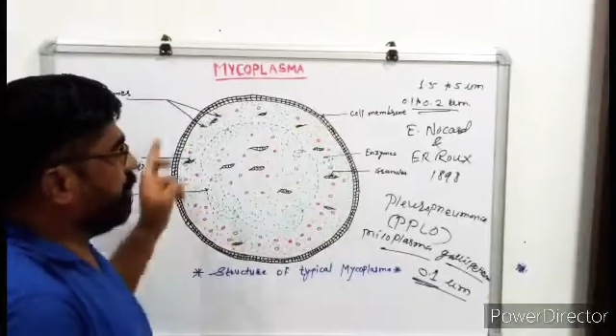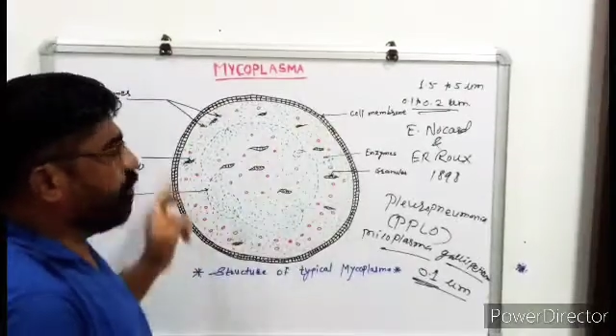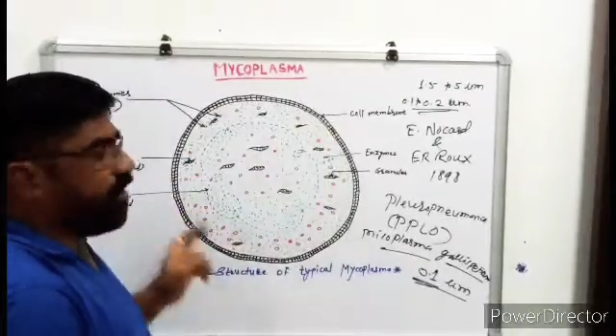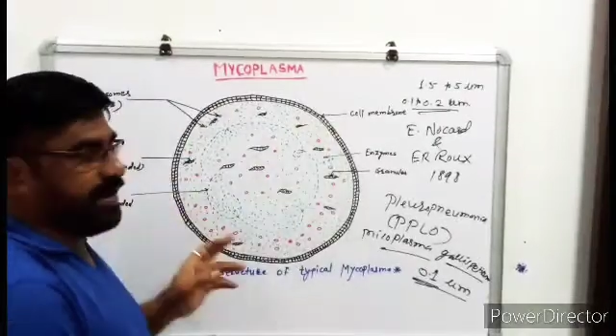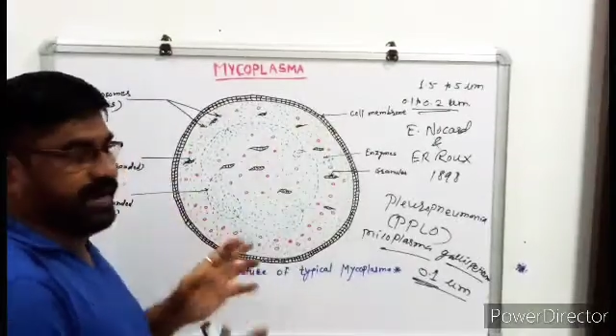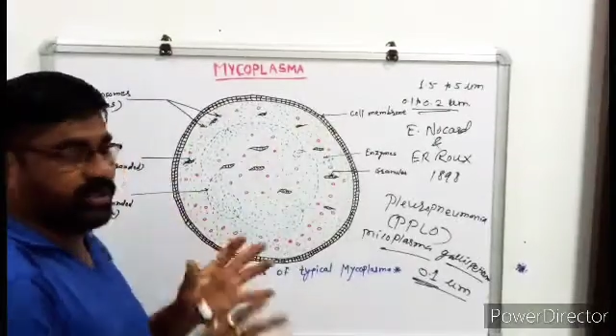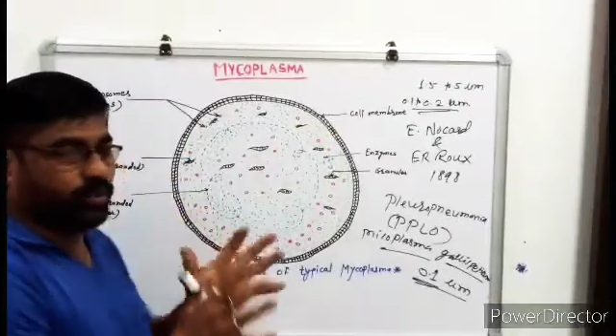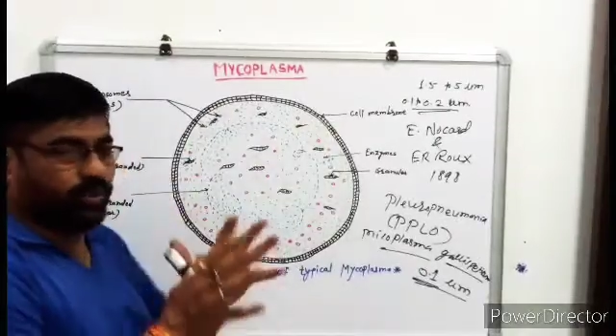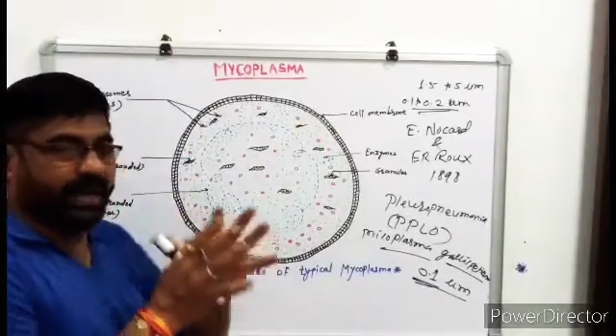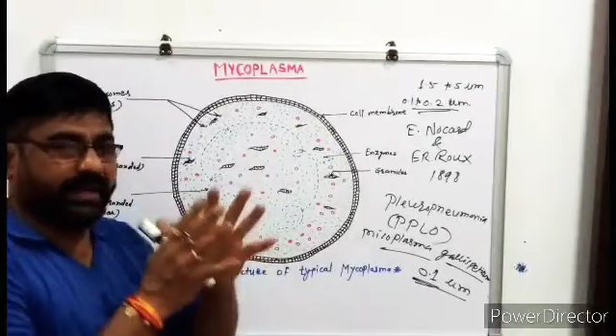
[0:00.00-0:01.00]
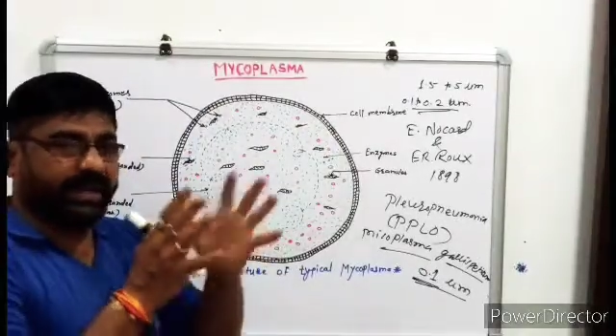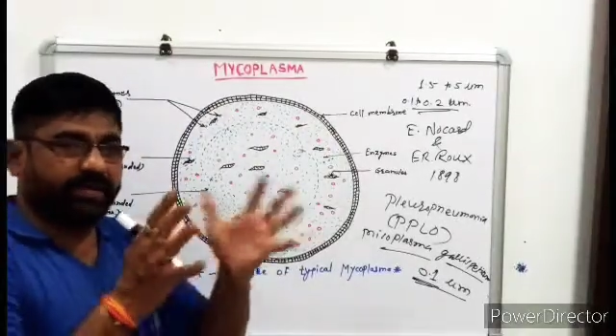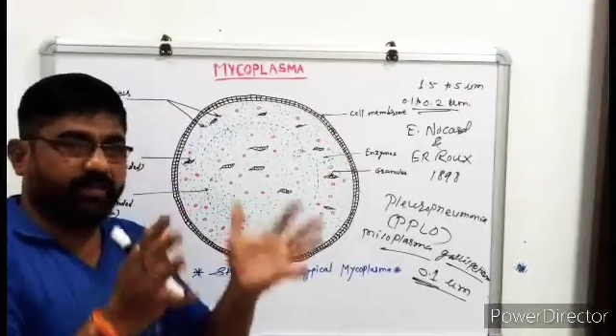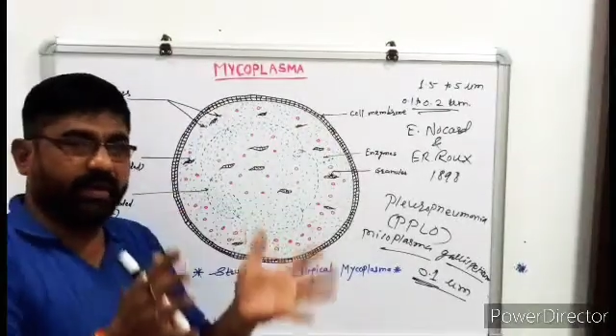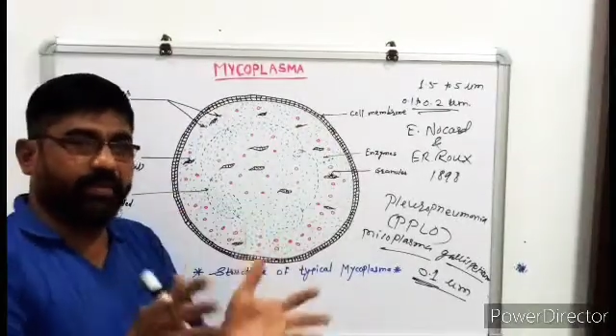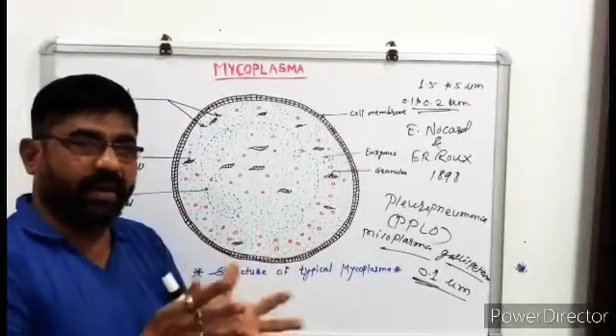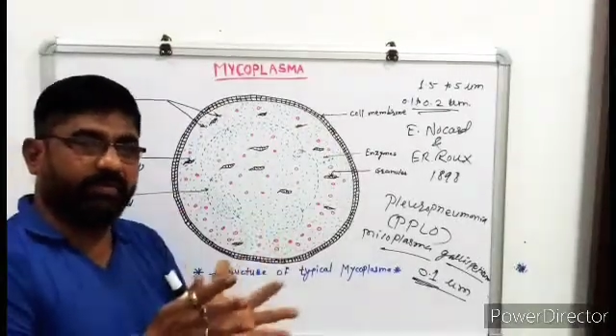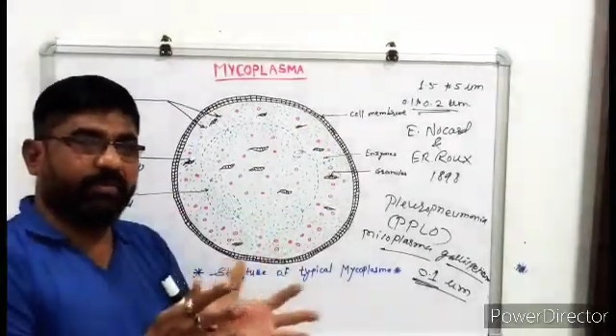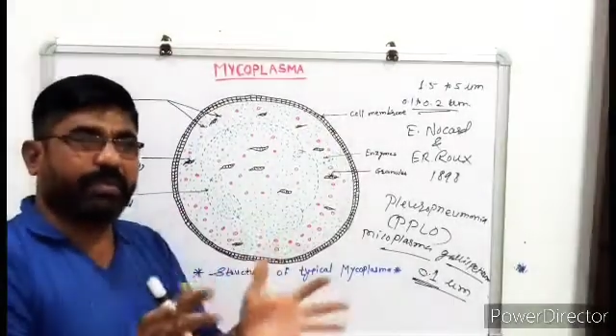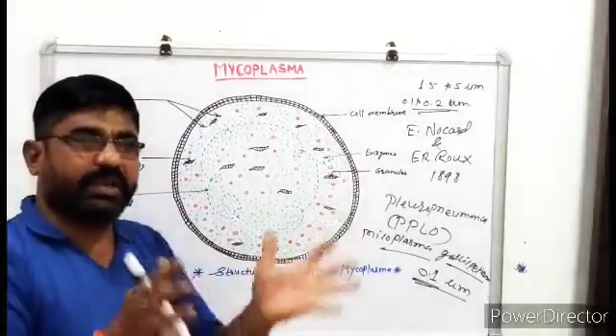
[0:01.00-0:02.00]
body, and so that that
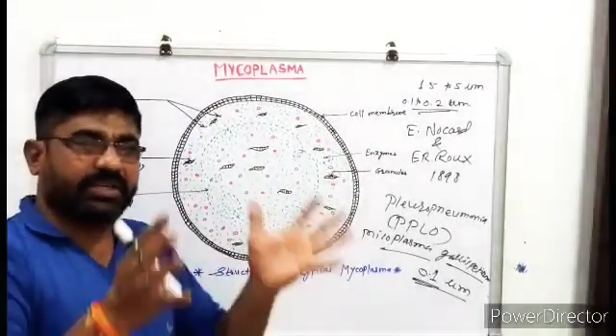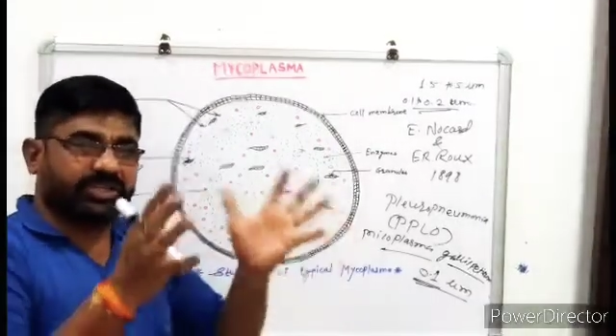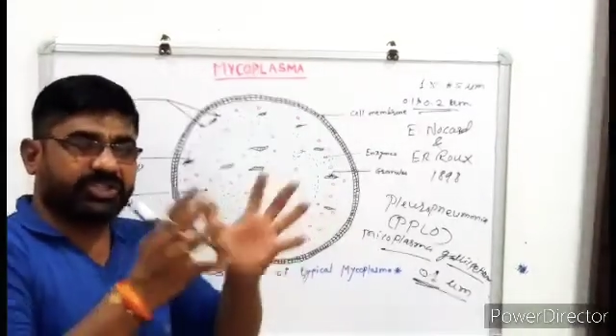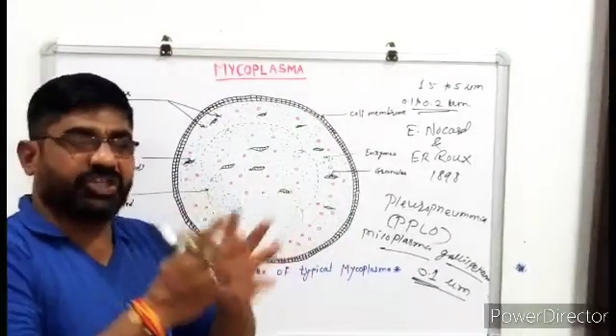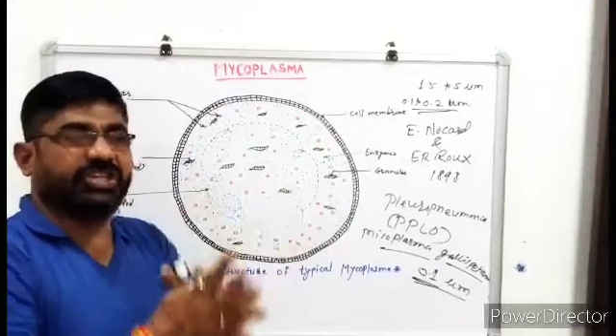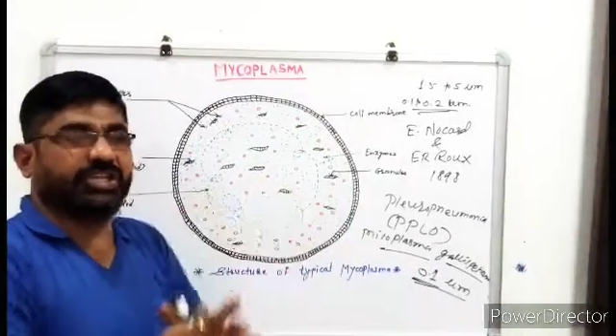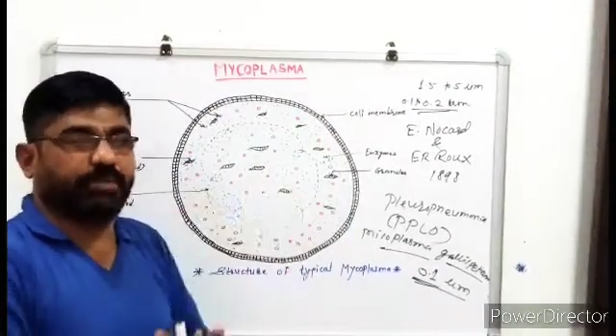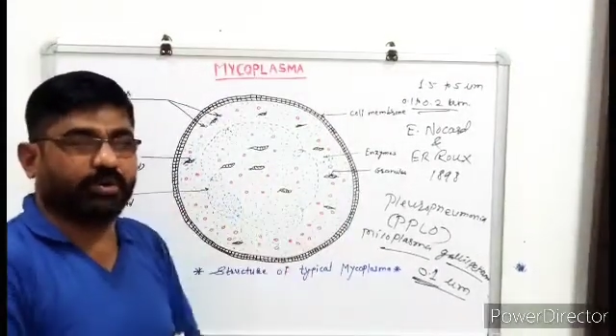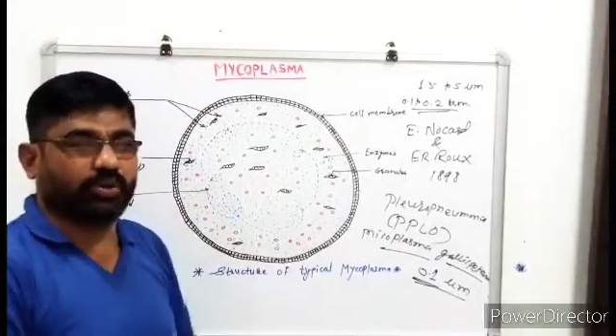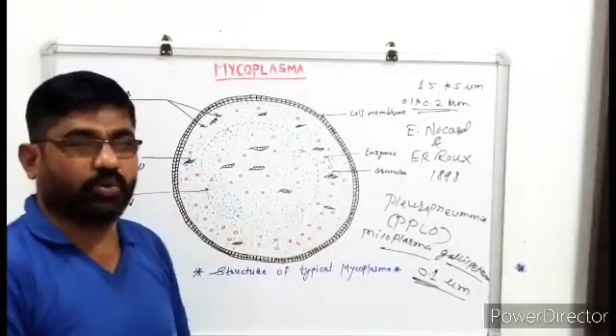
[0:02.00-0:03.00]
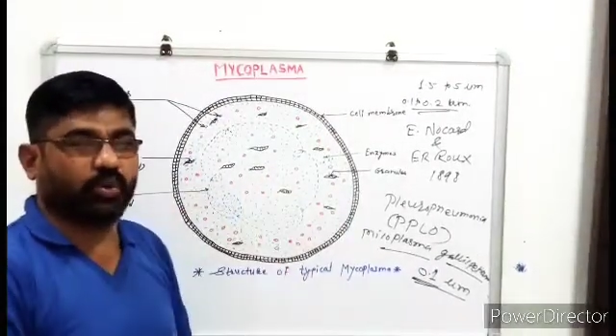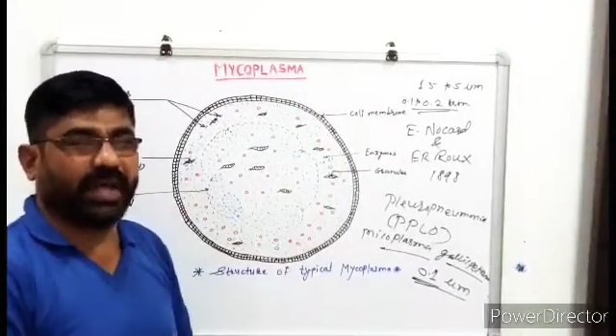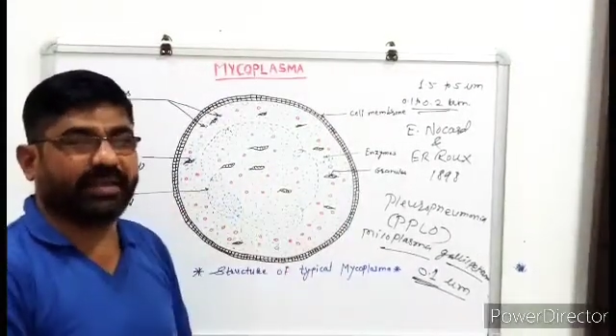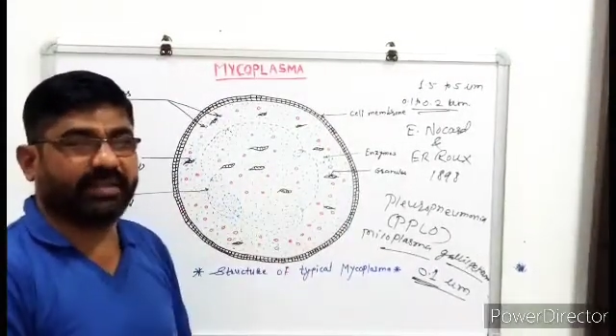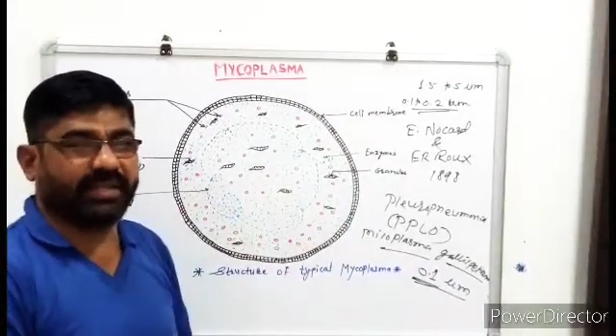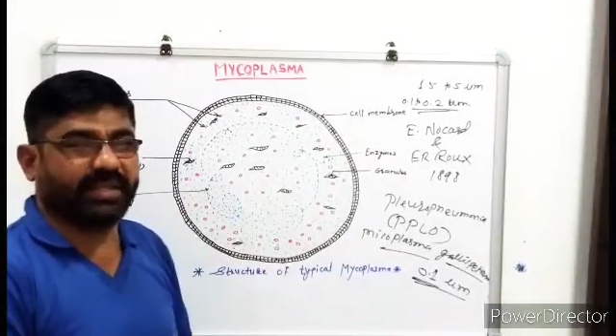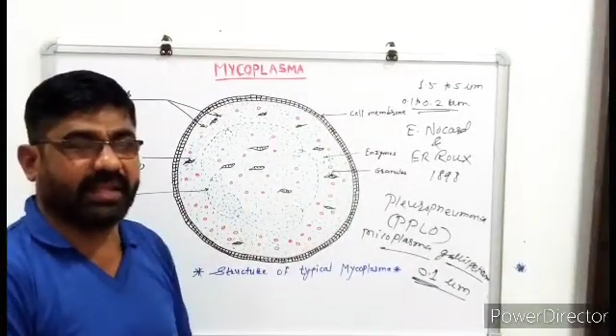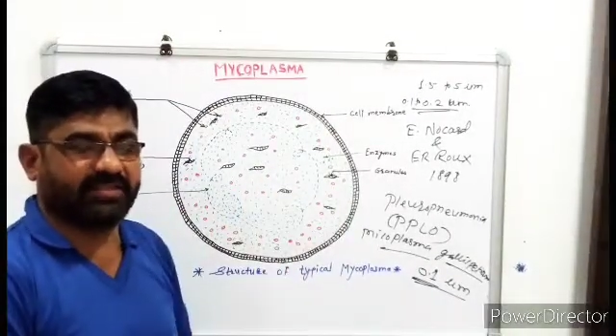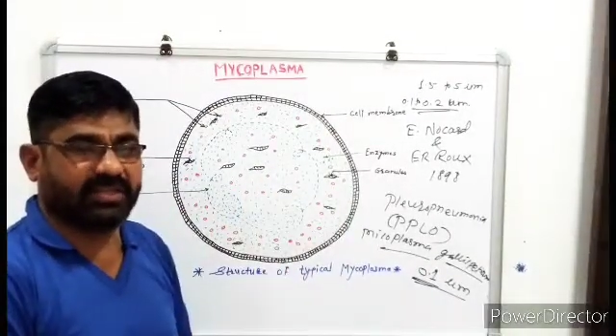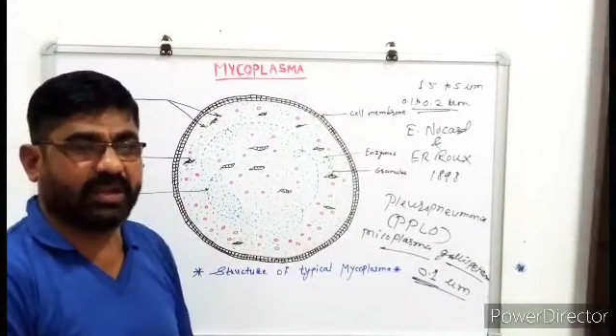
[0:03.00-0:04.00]
membrane will be changeable, so that
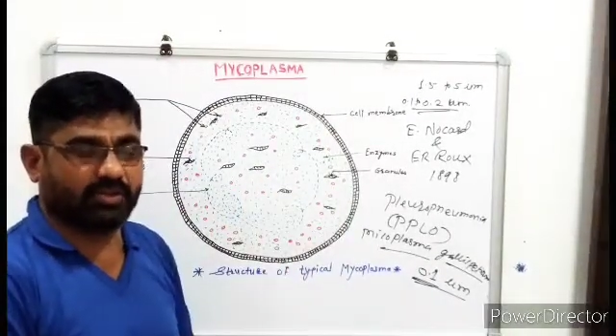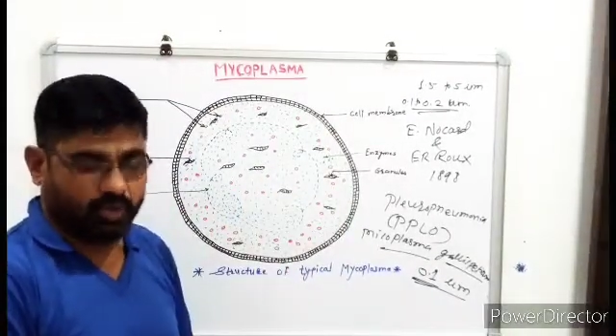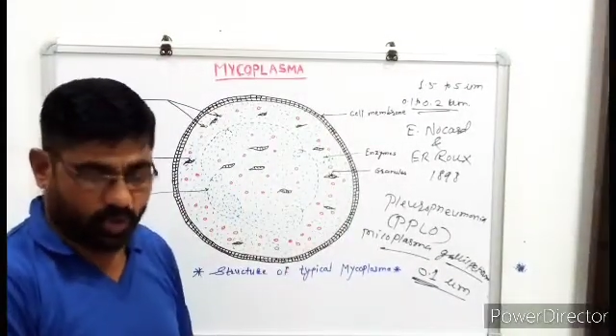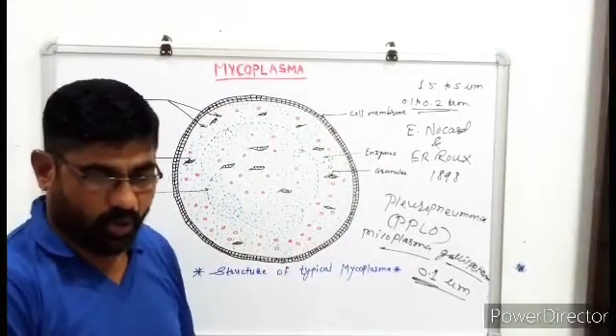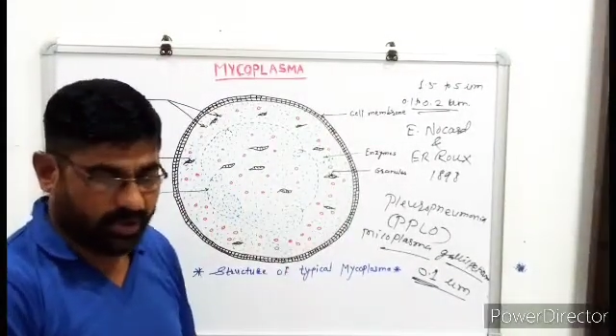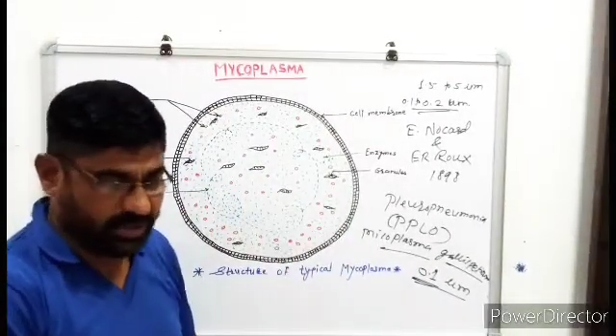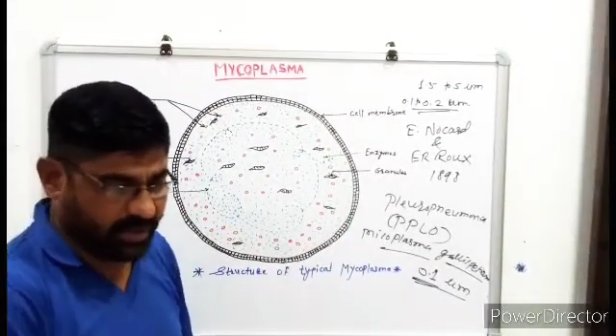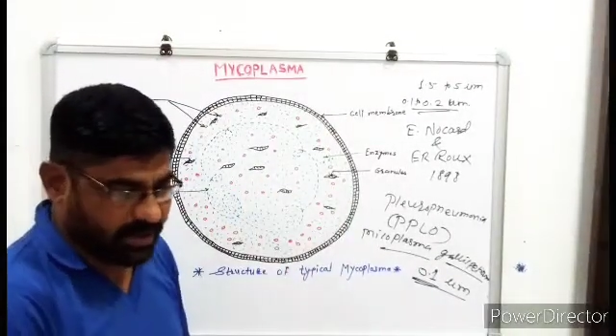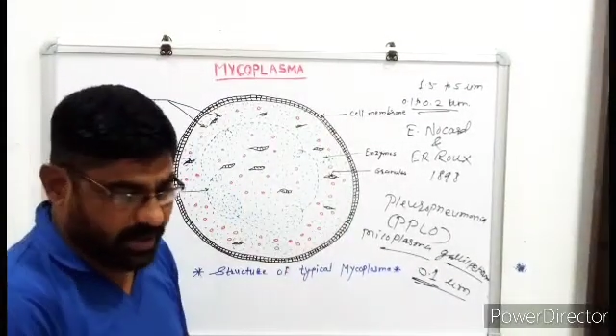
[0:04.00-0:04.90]
these are also called as the